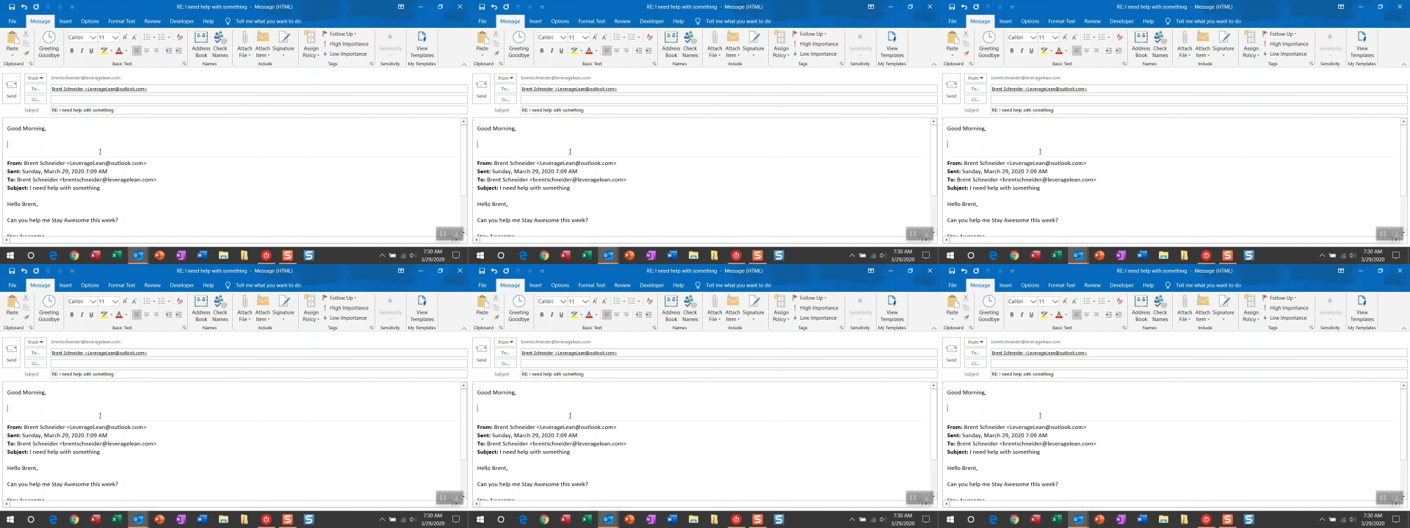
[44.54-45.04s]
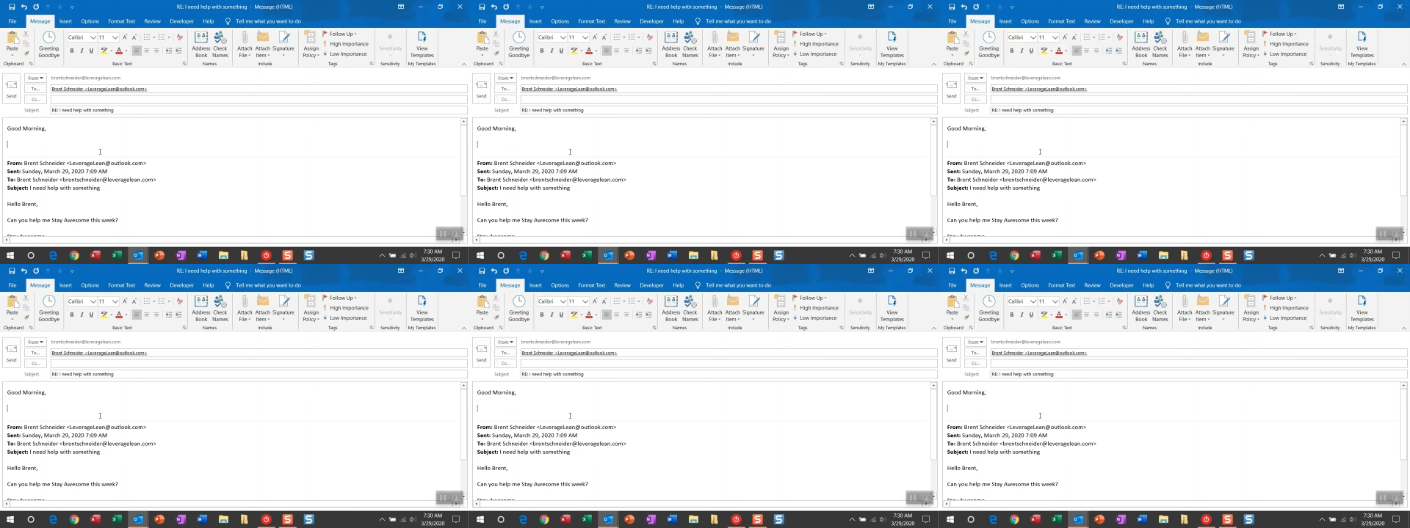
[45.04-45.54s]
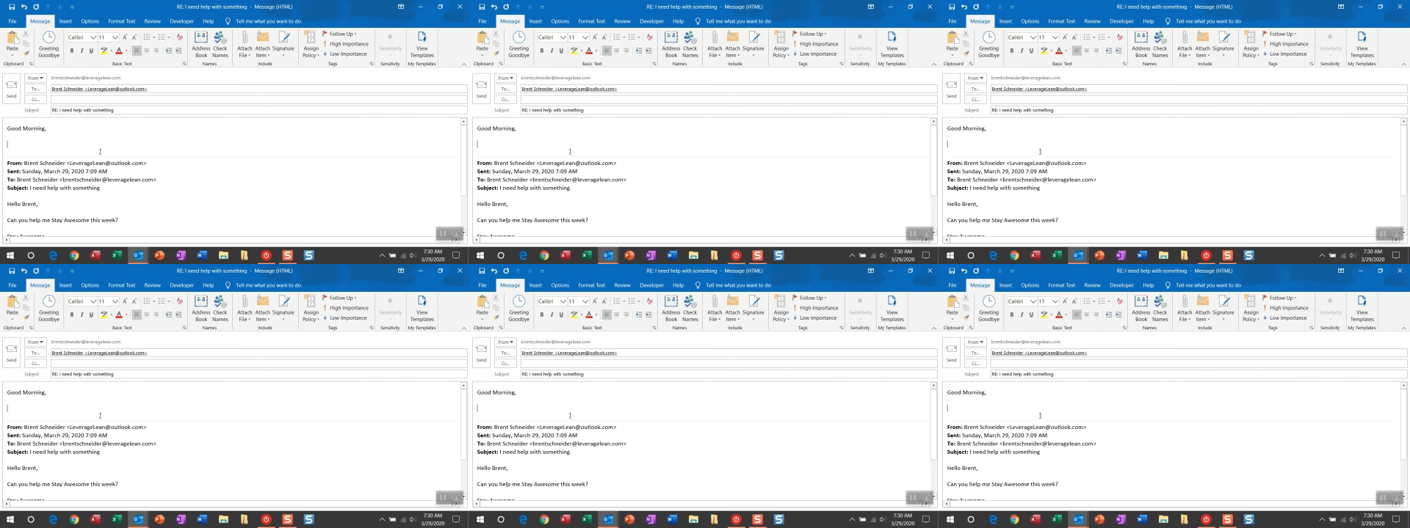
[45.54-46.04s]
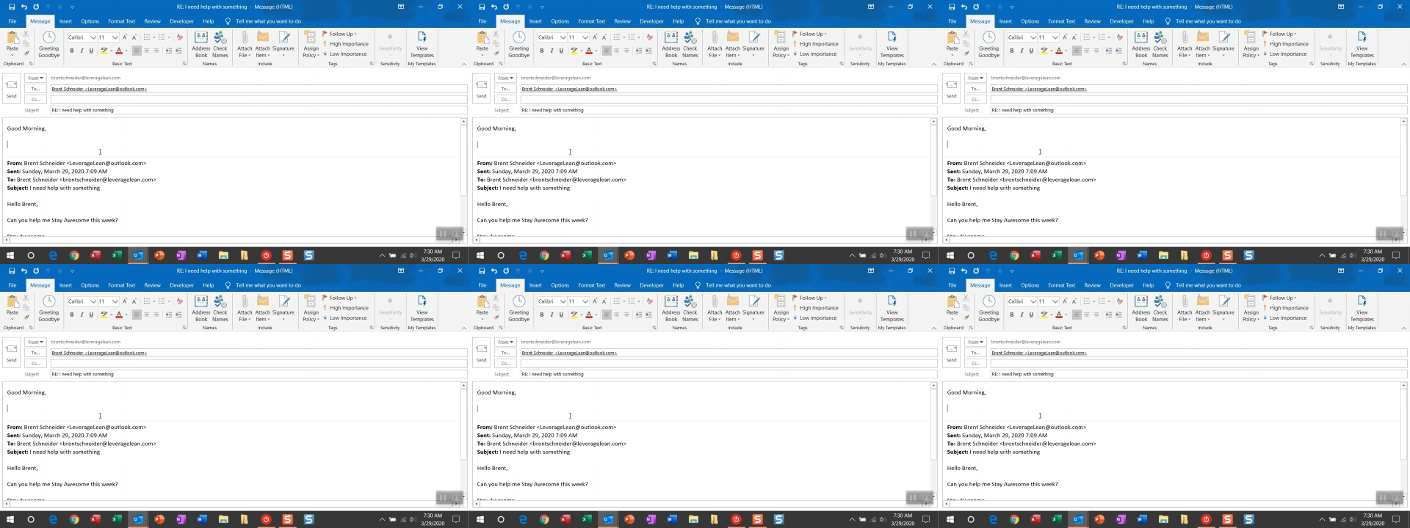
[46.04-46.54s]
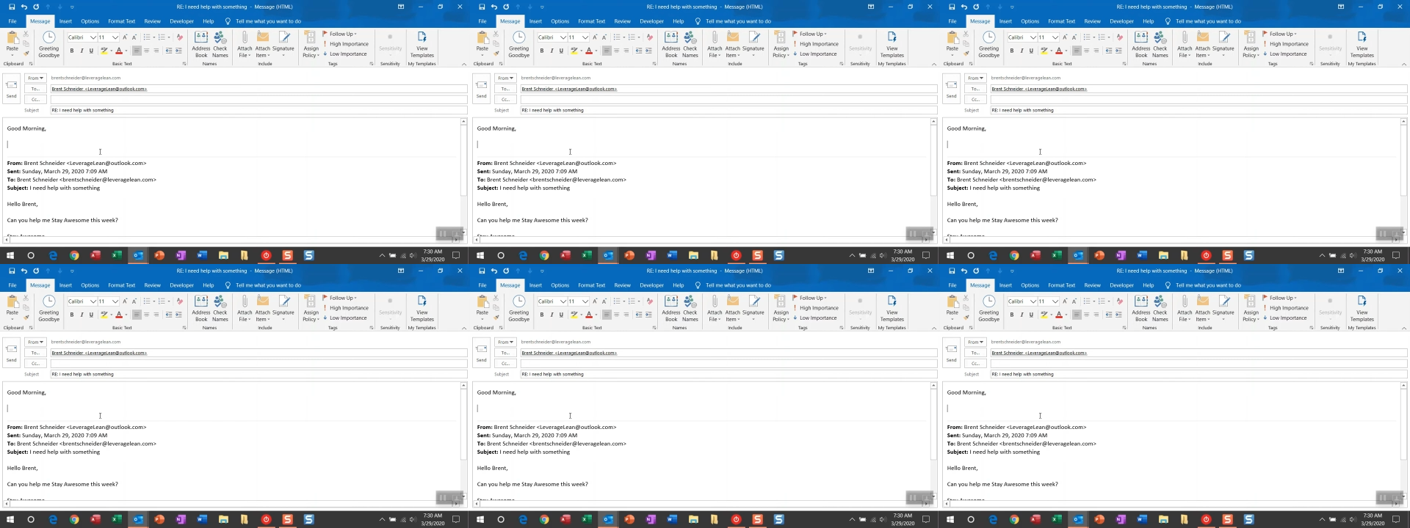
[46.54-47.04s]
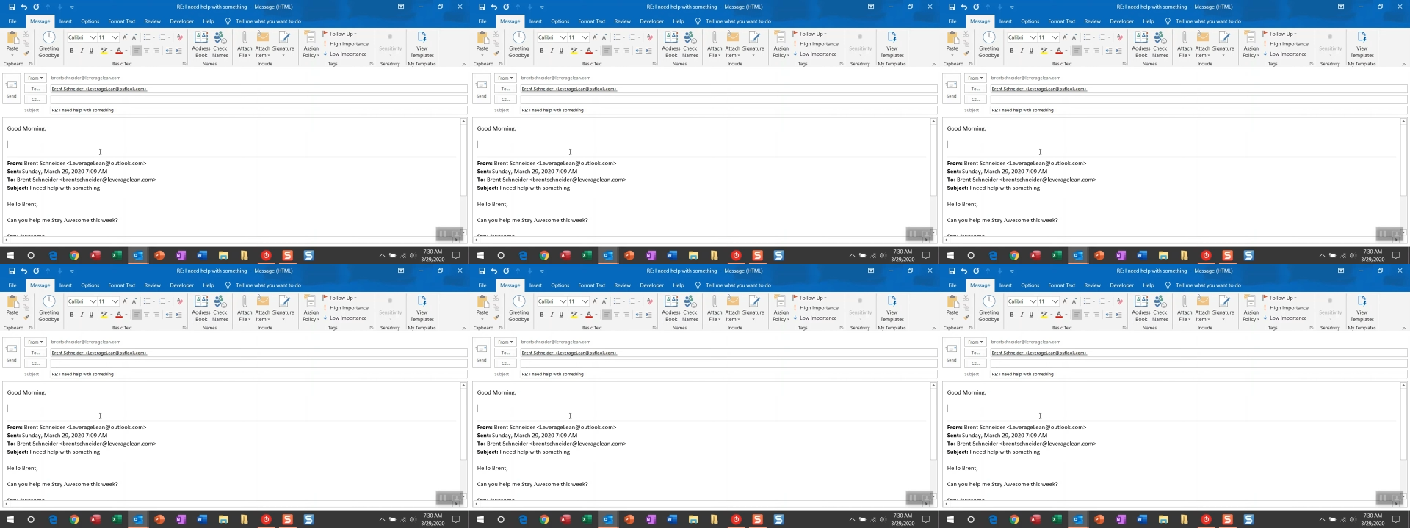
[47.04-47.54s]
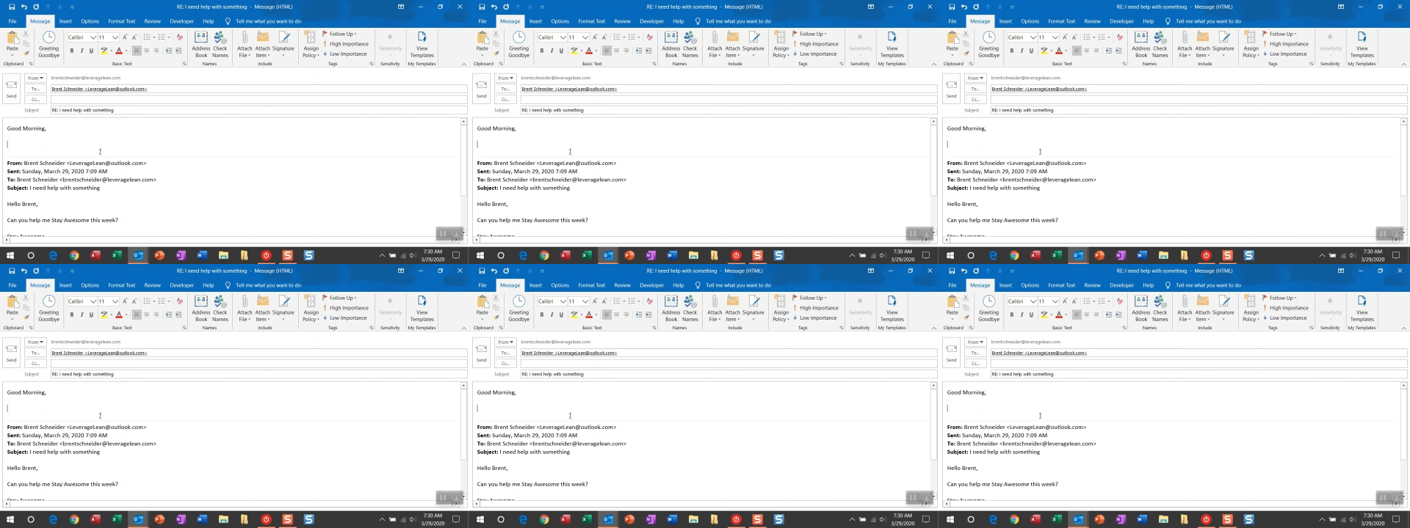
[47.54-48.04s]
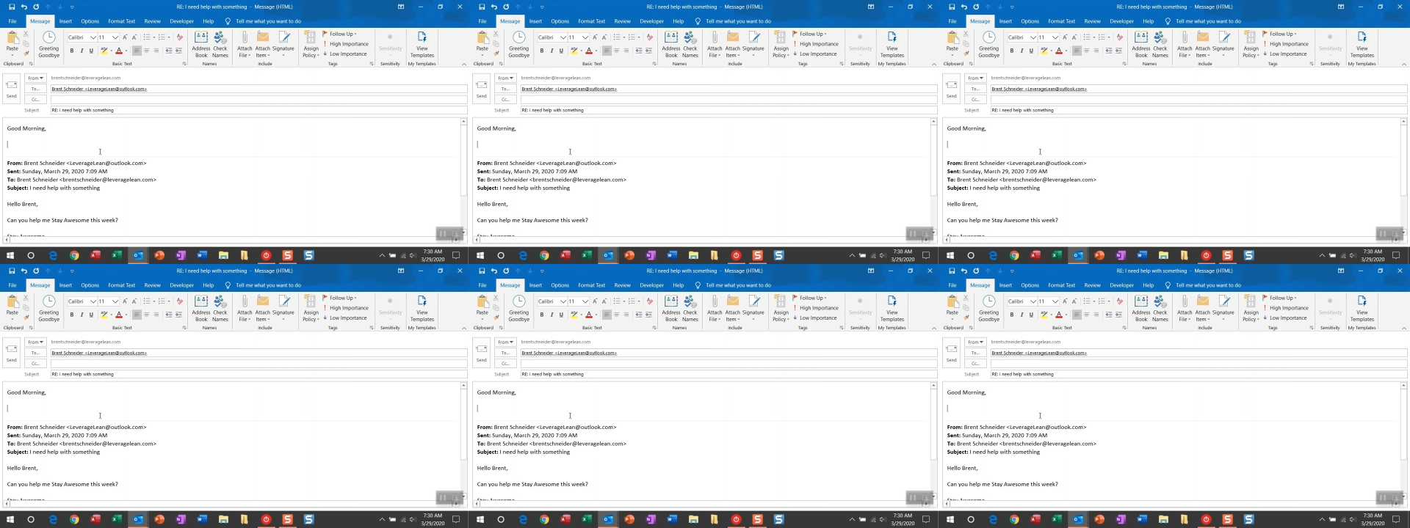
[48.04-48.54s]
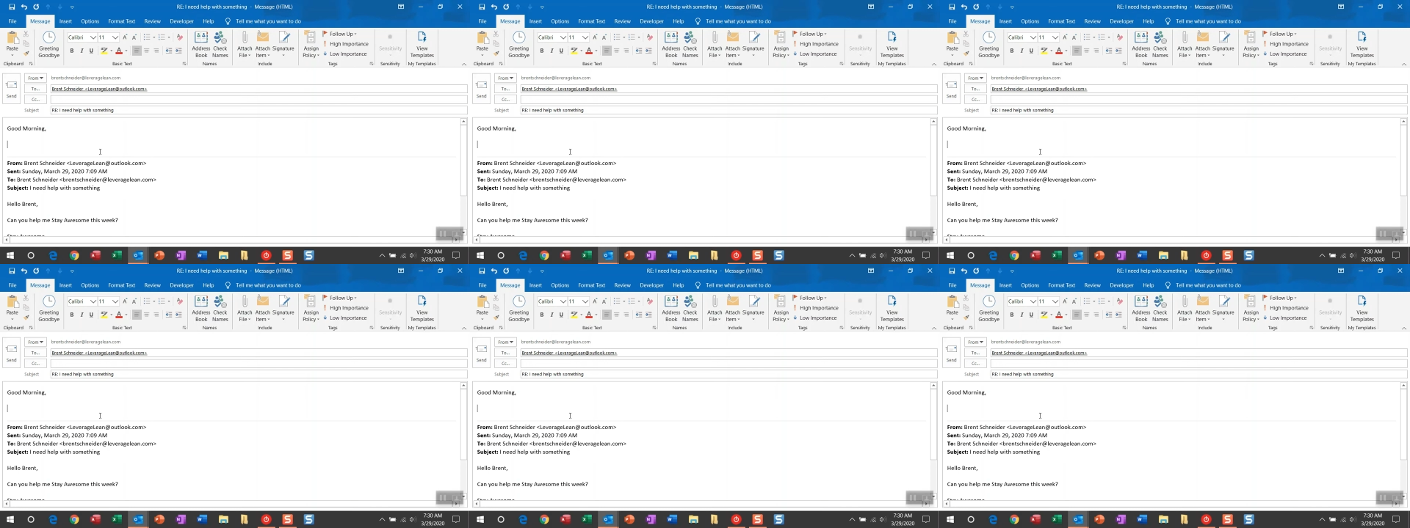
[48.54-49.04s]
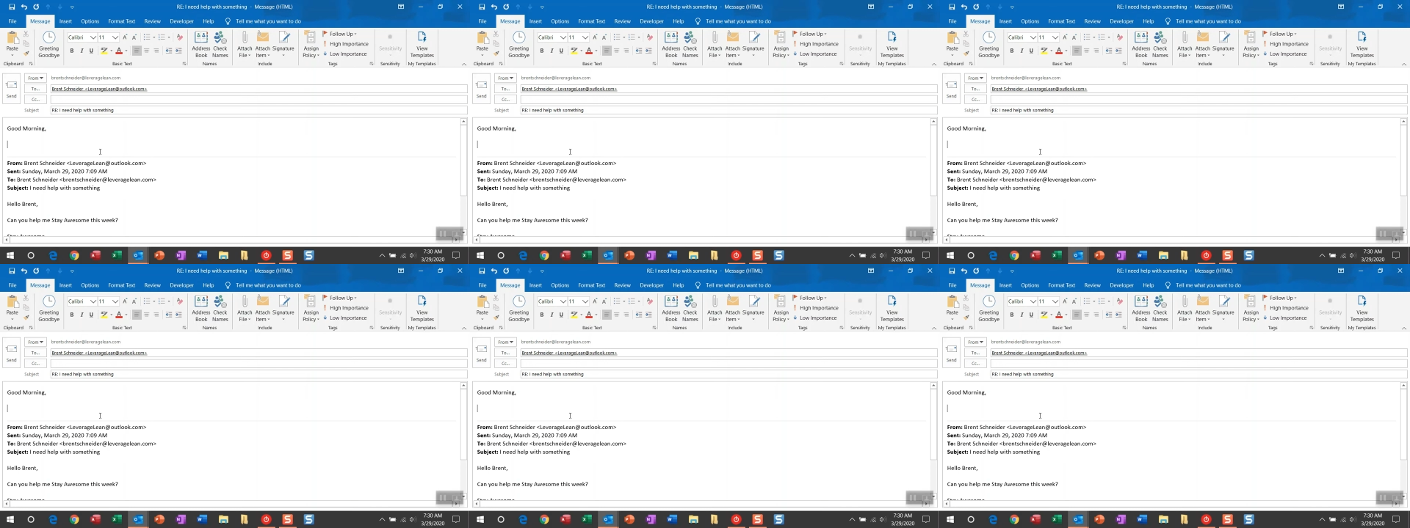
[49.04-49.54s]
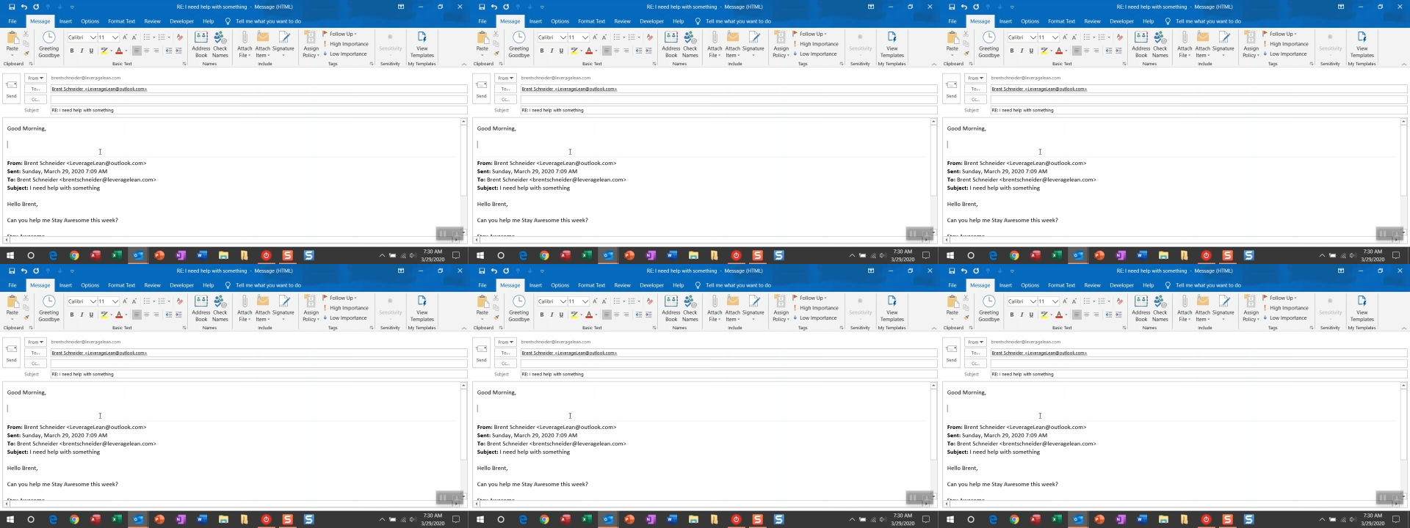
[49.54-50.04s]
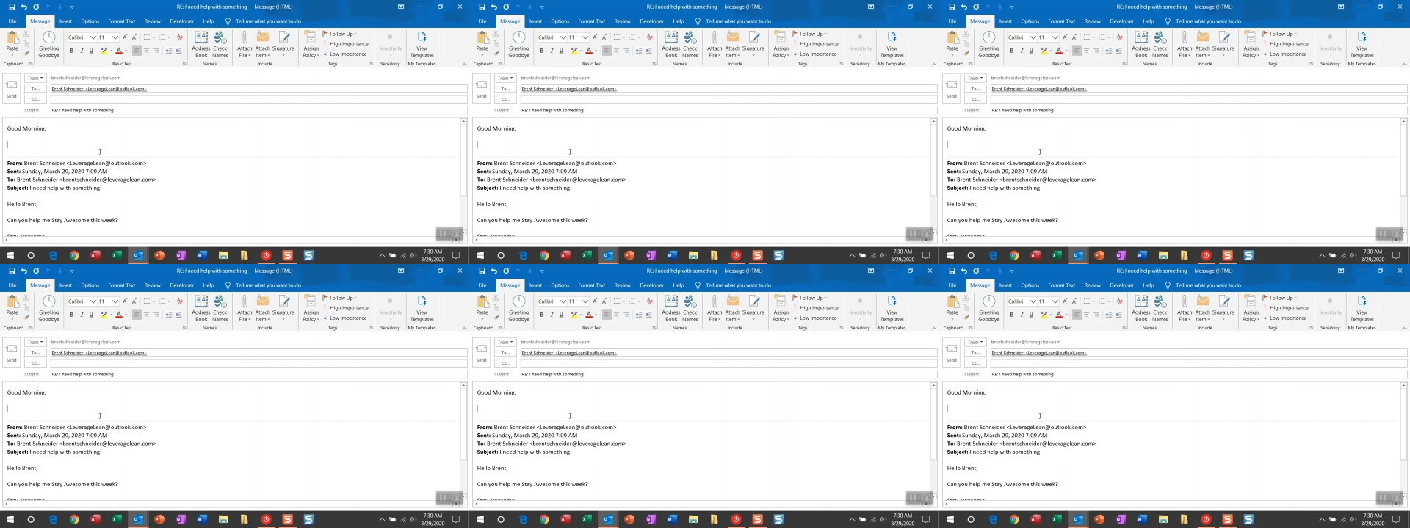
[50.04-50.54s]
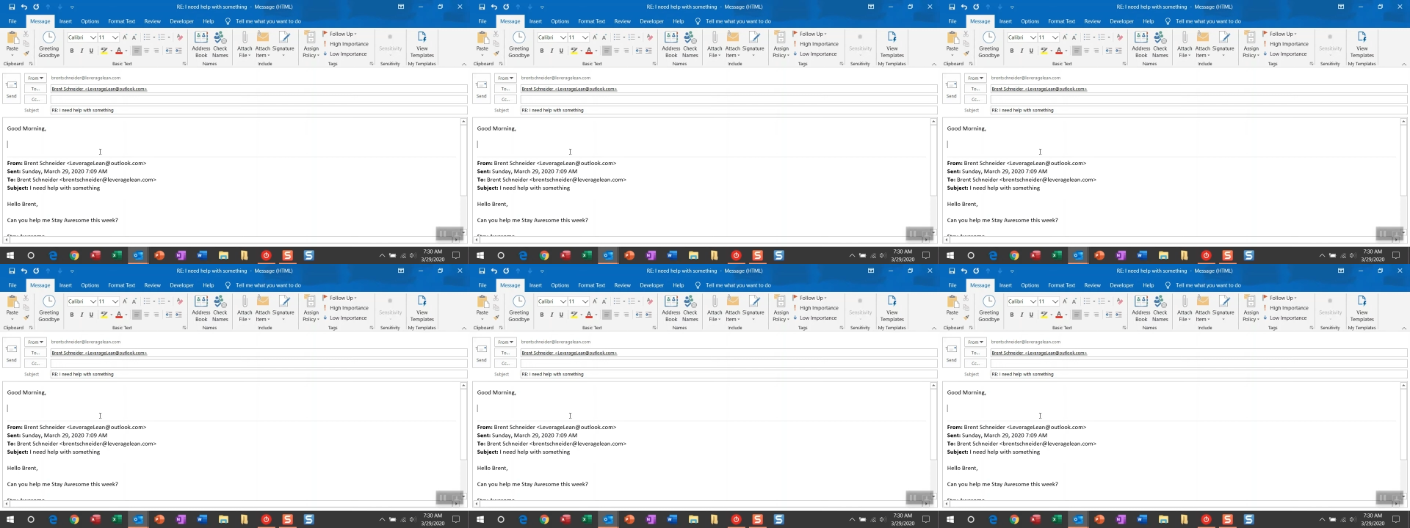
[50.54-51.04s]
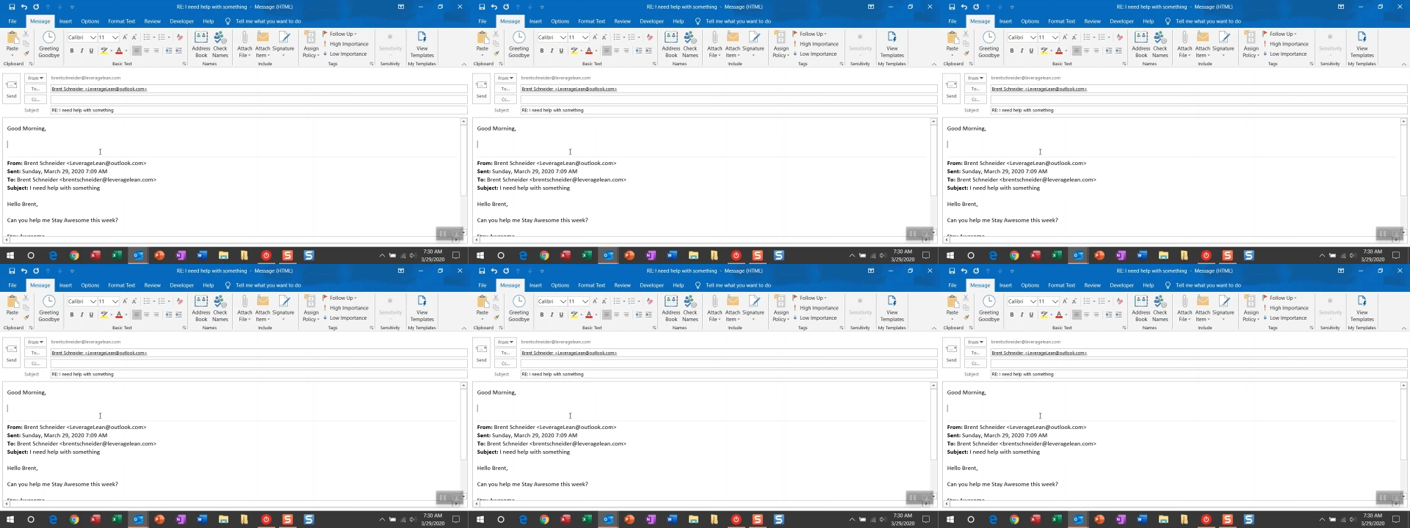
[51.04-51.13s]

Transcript: Nobody's mouth can be seen.